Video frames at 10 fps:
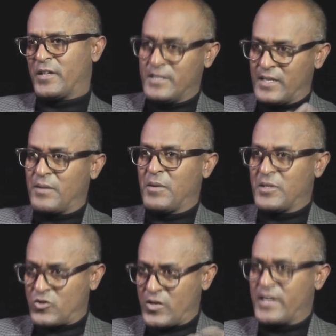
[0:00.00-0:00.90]
Is that about
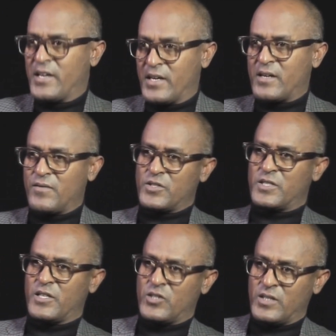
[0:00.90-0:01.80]
striking a
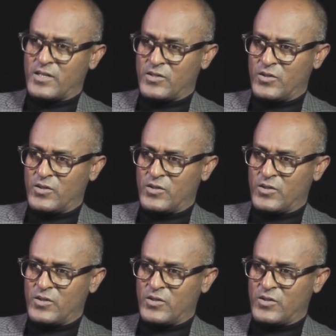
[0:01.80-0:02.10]
conversation as